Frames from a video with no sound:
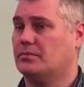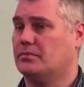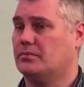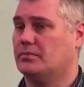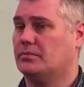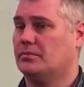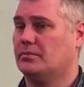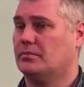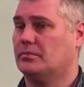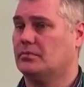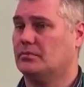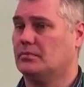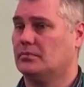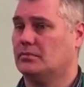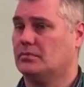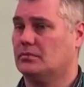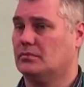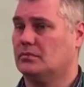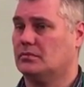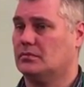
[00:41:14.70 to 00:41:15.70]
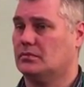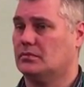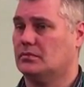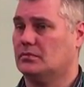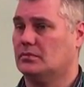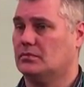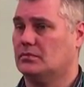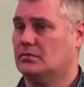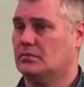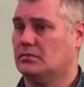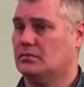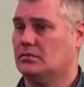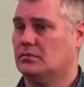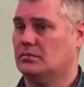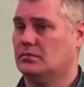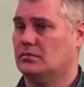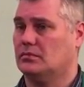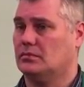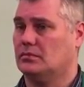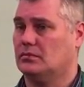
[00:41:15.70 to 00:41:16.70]

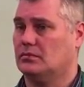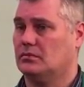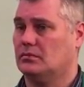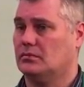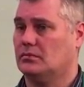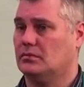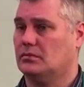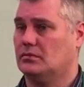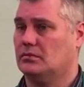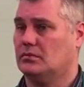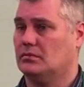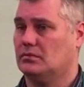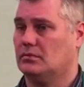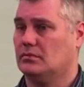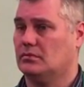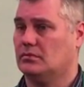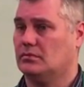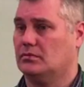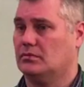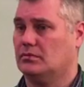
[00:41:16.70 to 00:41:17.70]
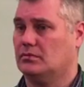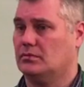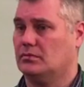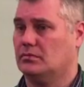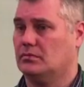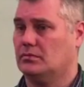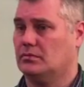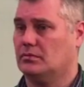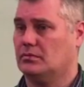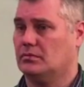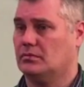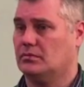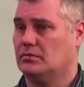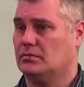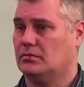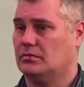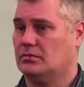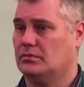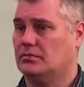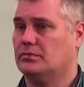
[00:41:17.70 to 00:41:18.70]

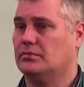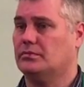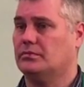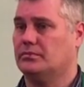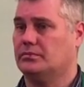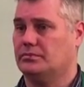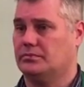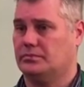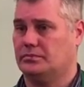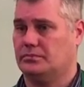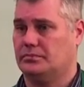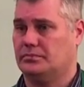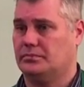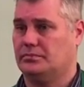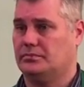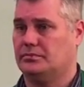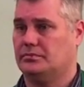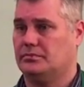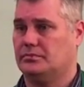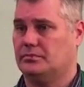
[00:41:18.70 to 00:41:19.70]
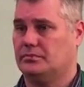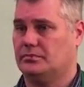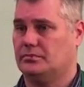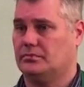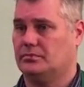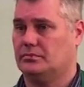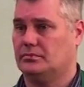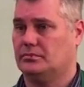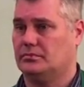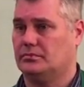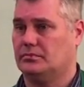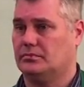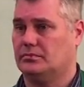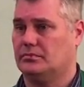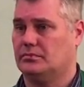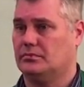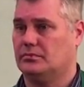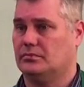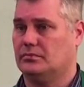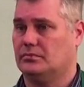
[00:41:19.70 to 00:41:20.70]

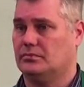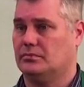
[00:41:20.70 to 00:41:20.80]
Nobody speaks.